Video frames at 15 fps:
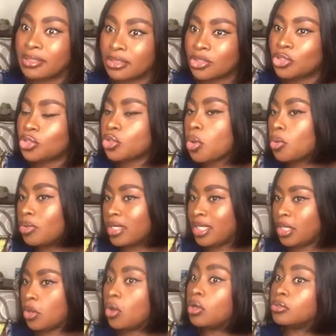solely
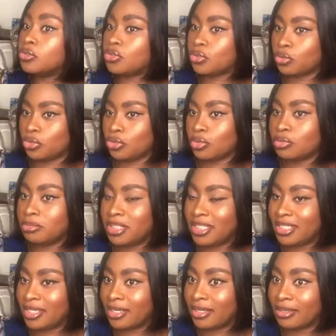on social
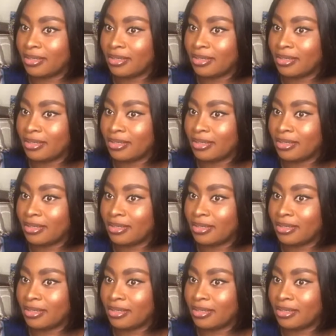media.